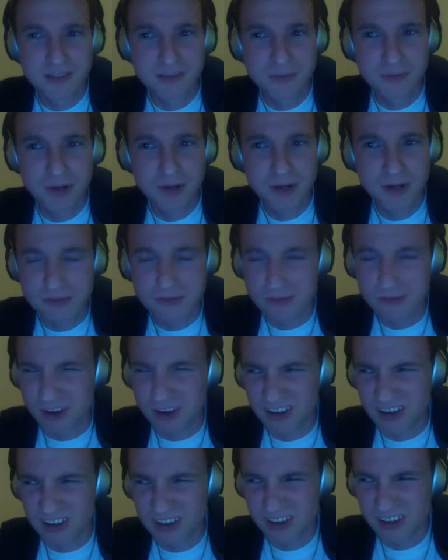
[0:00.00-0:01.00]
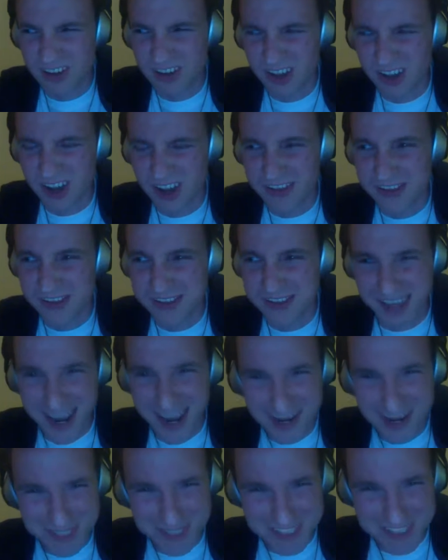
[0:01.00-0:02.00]
What else? God, there's got
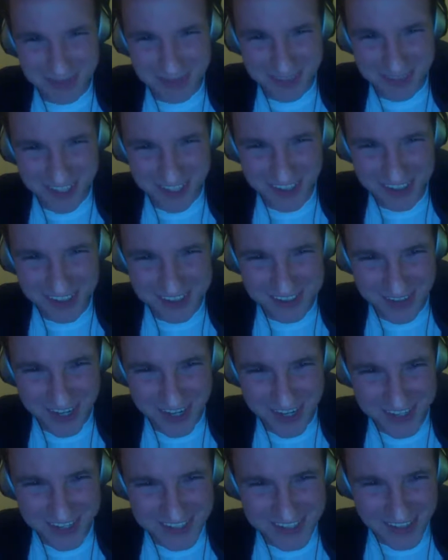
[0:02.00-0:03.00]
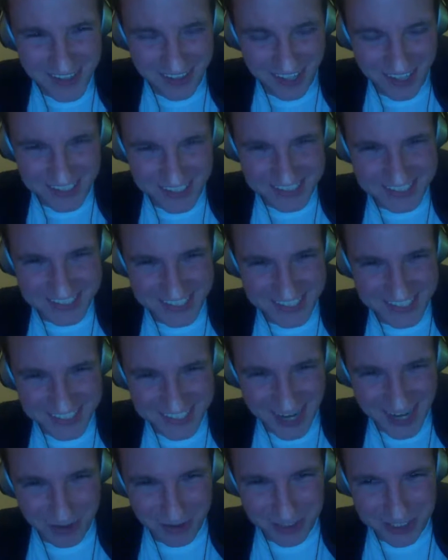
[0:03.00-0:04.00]
to be something else, right? Isn't it like a
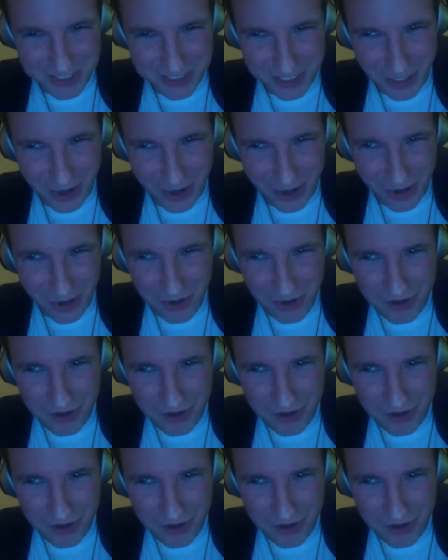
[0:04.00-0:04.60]
6-hour show?